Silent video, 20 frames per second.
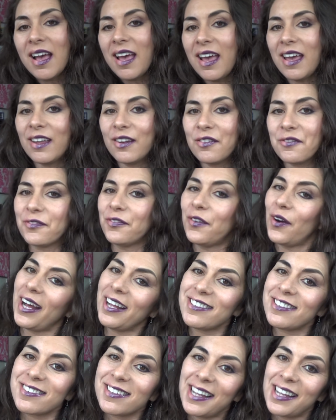And for
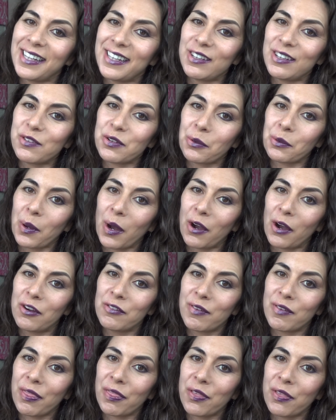us ladies who are
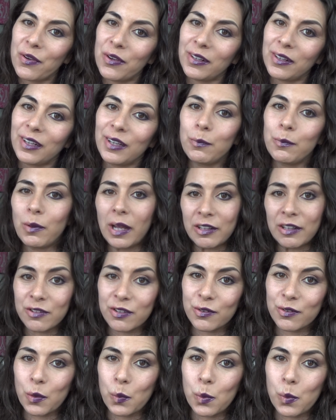over 30 and
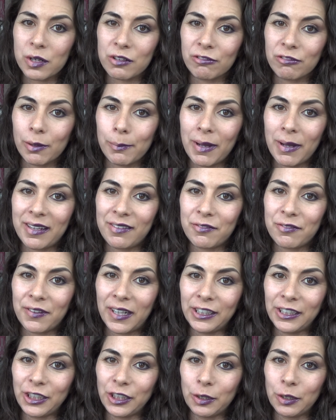still want to remain
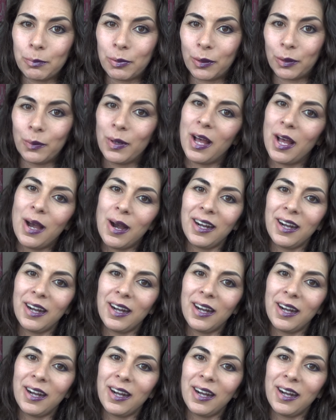fashionable,